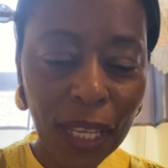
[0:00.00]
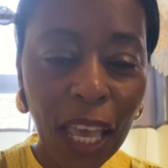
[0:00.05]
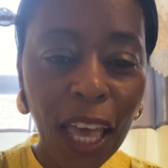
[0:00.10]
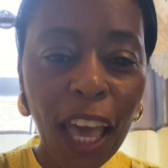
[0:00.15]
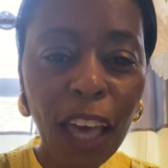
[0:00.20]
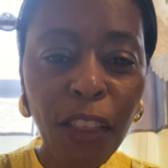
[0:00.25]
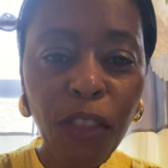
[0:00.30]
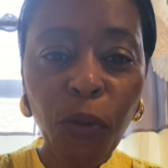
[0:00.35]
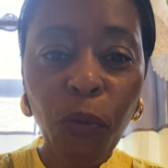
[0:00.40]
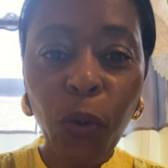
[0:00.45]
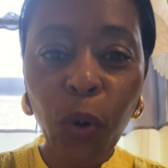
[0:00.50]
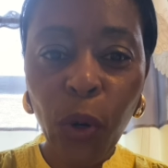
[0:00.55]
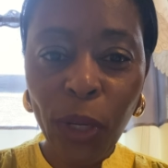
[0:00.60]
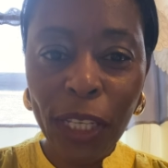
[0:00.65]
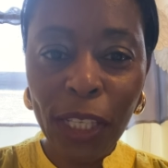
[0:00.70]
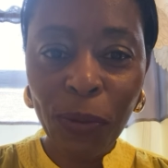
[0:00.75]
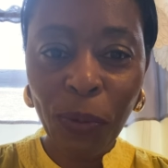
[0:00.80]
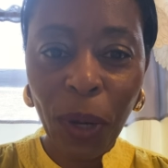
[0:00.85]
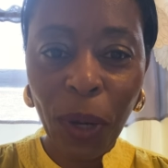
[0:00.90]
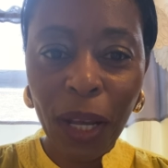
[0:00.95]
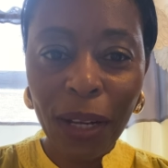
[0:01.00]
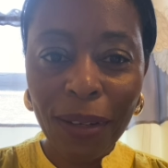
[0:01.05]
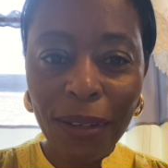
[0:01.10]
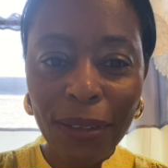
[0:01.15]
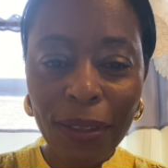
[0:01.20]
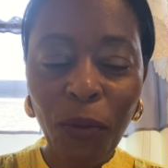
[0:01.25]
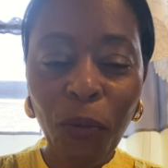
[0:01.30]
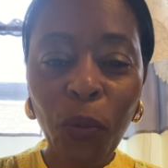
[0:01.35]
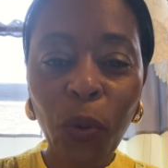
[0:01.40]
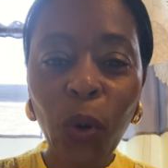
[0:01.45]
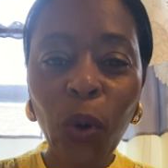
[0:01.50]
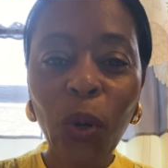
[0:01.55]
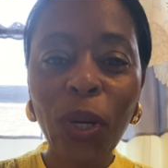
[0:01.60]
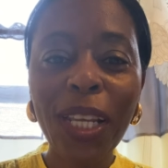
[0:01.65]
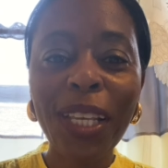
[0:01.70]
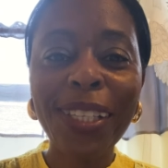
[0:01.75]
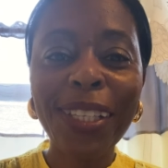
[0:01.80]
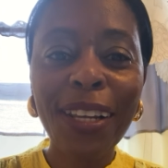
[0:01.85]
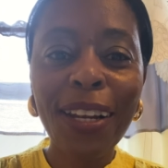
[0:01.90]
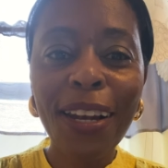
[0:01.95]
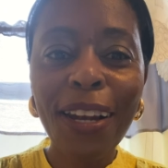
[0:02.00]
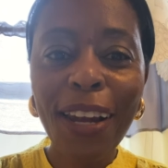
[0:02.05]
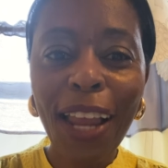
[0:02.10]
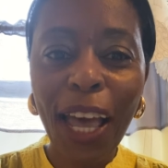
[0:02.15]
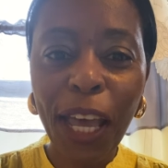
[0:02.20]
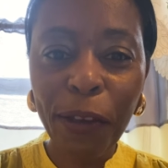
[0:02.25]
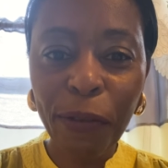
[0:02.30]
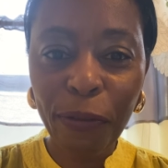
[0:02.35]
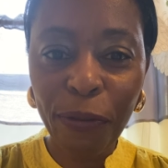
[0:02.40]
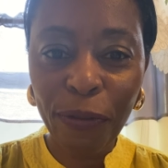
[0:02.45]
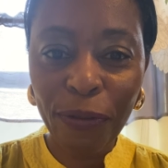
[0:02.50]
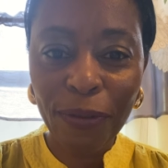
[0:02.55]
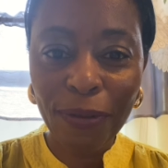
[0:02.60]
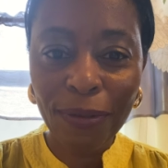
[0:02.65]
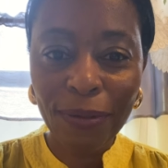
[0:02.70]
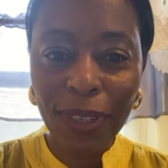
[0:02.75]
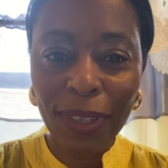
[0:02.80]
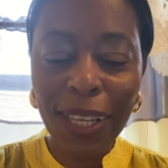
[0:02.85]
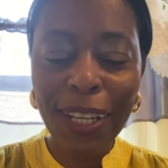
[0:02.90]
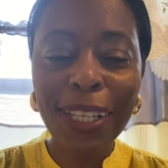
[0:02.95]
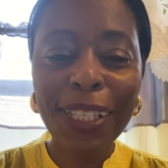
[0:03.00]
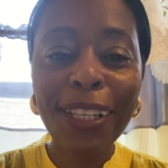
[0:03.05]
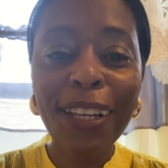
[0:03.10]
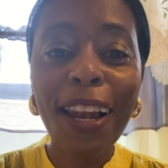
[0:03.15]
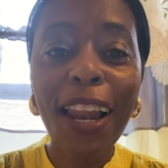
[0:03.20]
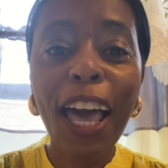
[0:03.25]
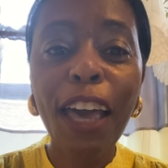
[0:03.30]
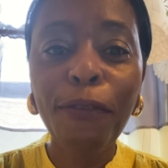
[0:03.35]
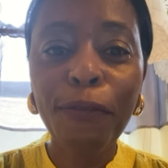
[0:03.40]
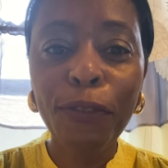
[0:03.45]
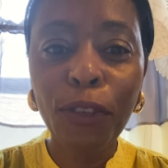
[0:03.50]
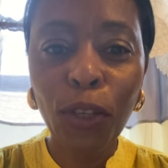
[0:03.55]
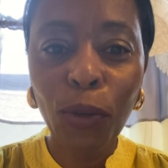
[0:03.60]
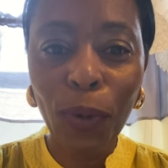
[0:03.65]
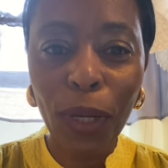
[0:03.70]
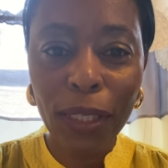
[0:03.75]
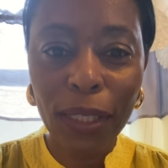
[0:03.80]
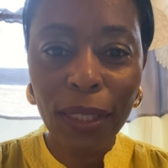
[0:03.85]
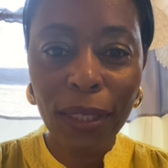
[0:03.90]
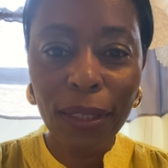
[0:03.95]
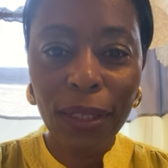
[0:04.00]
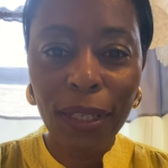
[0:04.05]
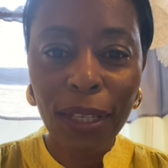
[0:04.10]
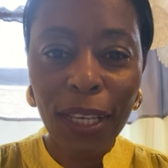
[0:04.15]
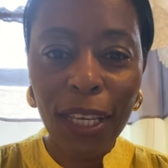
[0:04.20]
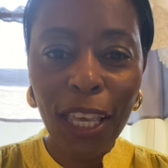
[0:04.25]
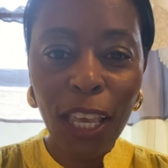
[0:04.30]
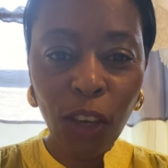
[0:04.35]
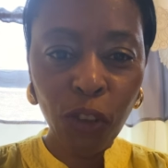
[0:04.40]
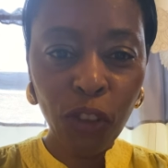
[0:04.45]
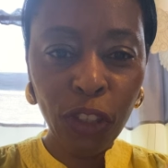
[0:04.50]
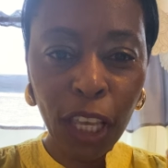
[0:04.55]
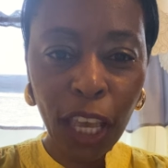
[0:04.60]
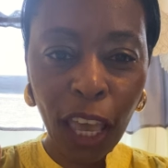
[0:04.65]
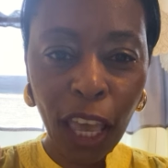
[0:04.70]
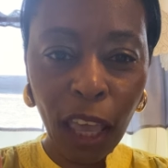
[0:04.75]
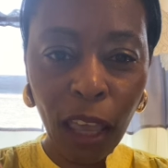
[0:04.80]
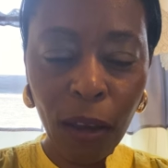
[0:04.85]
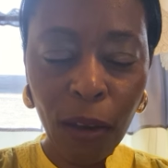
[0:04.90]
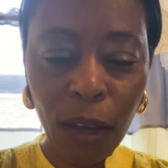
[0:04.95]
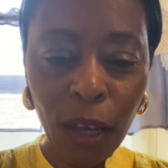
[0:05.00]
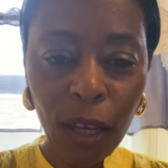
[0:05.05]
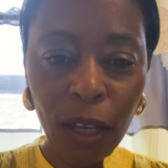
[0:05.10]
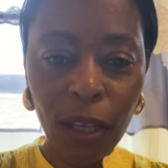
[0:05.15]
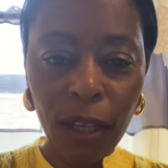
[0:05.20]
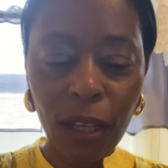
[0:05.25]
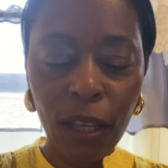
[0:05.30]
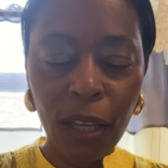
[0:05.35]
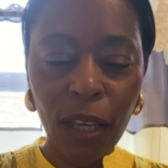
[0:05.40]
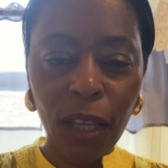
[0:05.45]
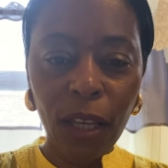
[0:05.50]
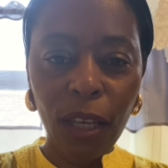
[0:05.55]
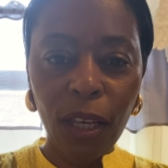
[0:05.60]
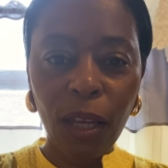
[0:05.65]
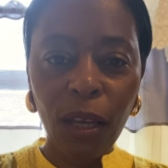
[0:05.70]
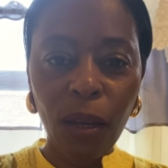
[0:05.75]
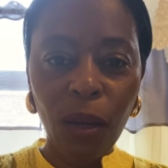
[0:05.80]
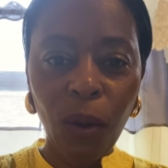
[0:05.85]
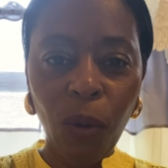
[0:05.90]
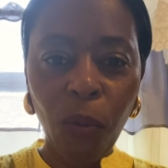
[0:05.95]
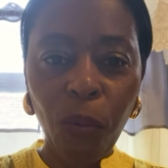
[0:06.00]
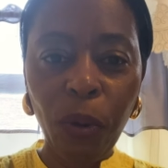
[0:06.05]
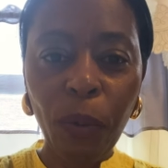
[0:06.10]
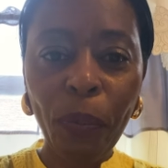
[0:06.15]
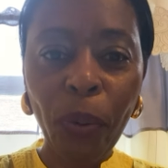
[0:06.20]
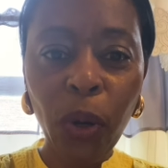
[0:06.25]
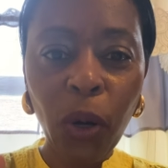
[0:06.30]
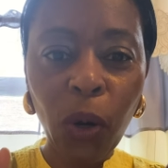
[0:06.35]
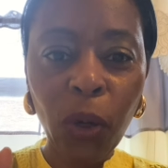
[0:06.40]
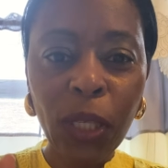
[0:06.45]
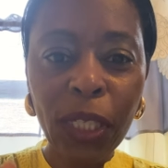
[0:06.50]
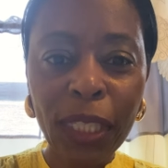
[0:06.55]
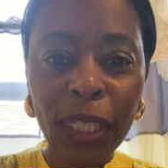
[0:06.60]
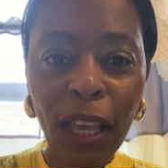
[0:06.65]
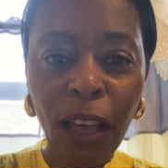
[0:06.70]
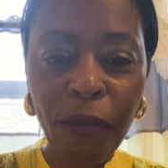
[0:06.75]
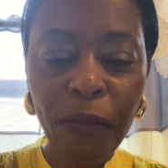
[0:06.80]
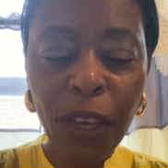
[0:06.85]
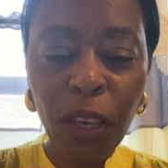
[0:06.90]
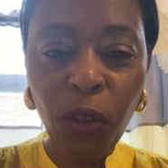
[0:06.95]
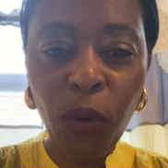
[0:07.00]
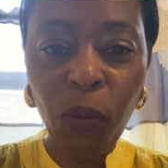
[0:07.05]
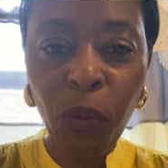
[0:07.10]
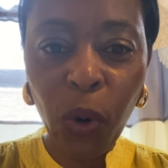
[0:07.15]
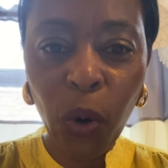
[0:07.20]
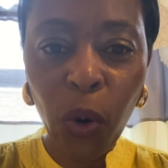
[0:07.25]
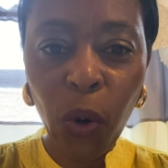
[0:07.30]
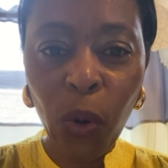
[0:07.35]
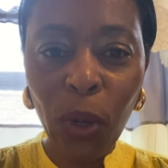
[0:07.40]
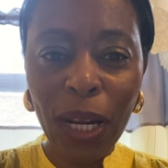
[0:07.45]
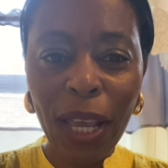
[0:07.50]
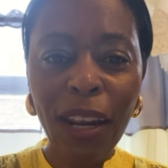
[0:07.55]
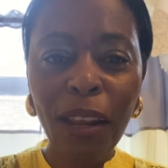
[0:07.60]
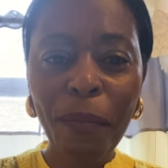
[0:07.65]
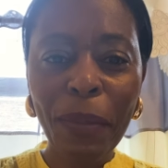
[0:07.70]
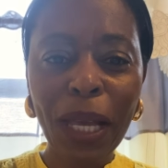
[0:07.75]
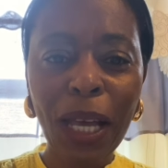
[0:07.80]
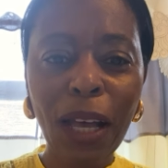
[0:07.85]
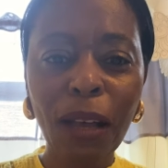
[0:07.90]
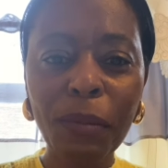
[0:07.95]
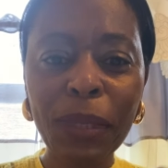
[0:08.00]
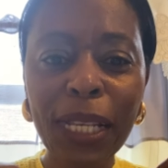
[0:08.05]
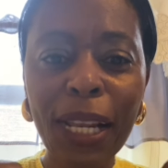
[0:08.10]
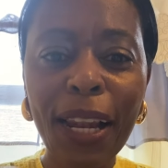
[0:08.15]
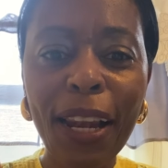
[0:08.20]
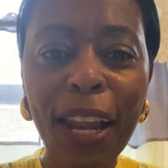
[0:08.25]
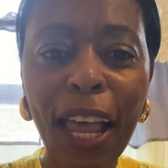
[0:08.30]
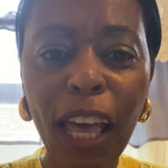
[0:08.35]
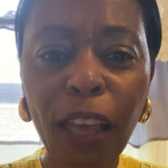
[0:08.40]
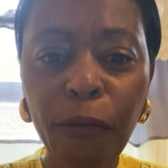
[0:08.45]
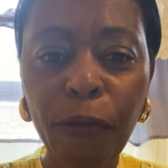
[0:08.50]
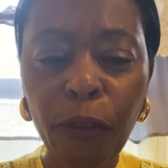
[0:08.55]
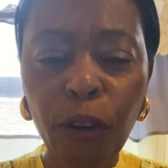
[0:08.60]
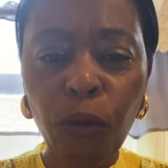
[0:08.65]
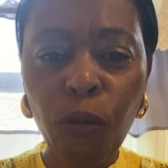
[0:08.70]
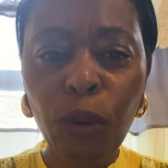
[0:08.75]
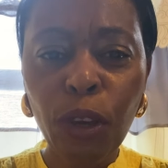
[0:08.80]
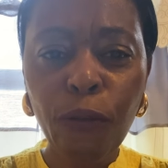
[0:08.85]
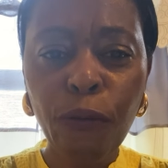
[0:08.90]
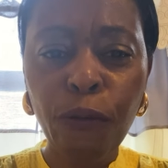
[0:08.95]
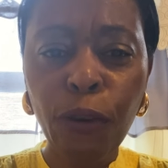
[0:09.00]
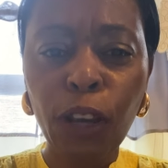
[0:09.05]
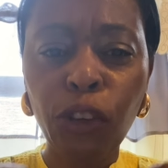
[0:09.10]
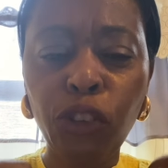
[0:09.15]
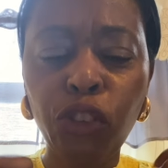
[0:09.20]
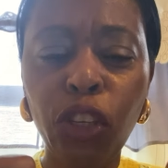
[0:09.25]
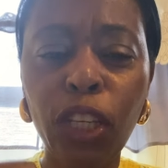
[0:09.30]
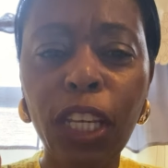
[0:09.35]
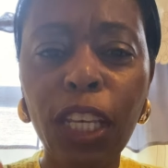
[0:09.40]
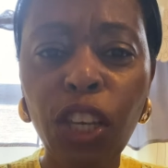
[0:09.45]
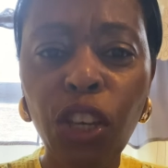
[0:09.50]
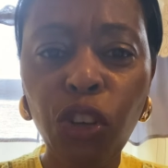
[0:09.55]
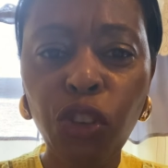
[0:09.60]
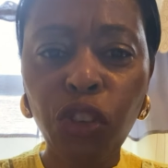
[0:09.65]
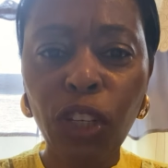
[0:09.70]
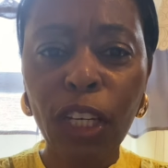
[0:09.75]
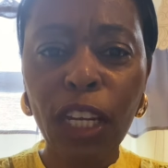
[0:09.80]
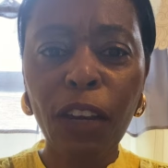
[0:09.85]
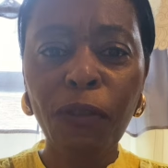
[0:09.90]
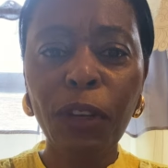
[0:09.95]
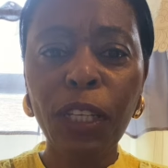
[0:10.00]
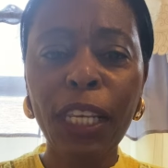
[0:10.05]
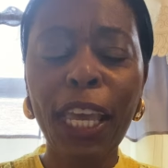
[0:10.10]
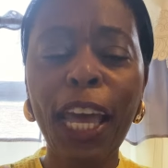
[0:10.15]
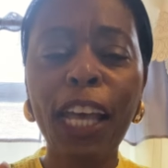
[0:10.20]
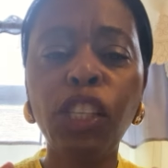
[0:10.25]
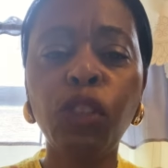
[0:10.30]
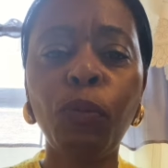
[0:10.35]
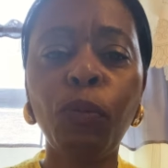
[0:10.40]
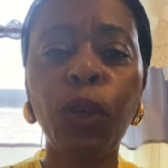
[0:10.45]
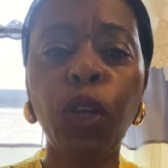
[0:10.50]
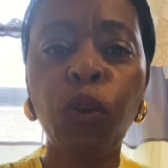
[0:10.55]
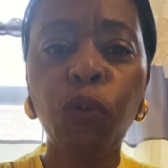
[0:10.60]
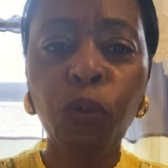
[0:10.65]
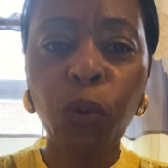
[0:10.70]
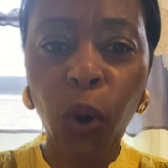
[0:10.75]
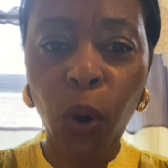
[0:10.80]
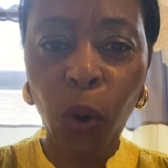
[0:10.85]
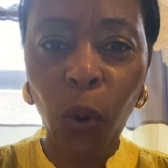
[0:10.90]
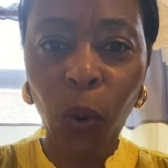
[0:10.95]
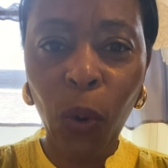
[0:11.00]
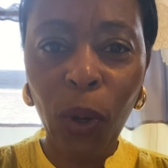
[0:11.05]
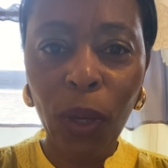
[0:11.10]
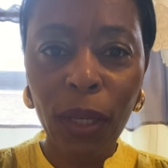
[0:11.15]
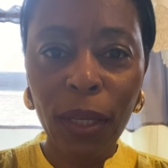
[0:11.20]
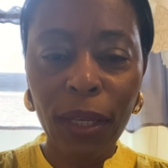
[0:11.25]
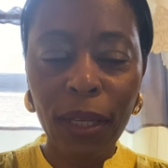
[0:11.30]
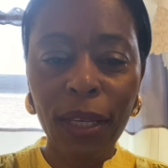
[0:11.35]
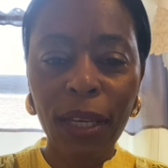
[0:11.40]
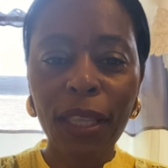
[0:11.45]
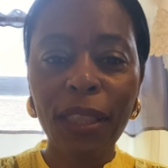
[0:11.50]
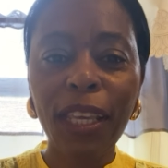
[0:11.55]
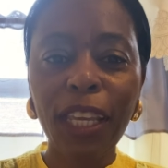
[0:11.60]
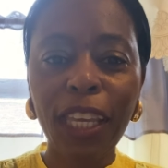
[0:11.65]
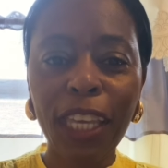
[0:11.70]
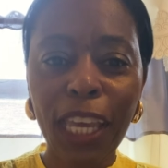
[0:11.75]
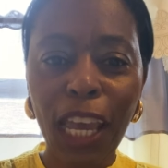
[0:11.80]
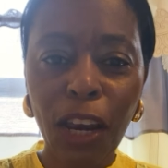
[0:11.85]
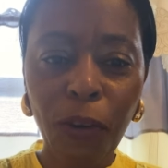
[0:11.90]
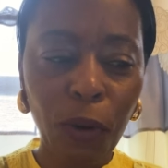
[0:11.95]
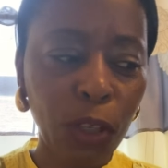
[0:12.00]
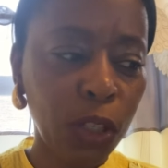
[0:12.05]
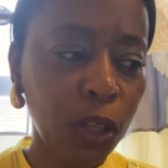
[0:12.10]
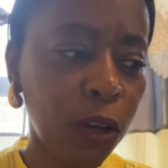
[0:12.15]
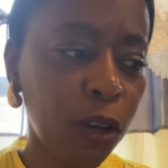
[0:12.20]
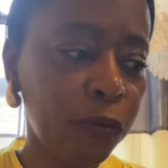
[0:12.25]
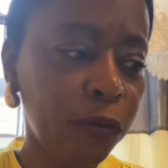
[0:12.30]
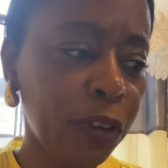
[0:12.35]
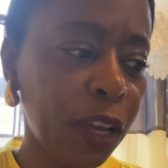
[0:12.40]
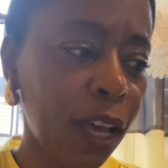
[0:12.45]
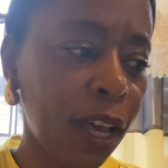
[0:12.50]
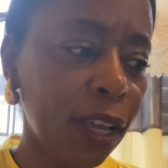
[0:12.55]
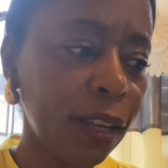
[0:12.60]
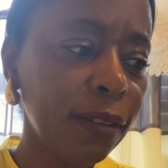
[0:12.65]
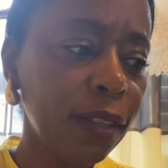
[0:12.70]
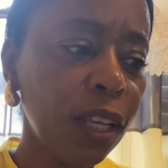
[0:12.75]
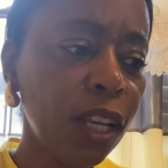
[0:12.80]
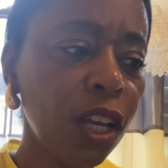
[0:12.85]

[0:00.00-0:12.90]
And the Word is what? The Word is life. It is life to us. Each day, we put ourselves in the Word and it becomes life, a refreshing each and every day as we grow in the character of God.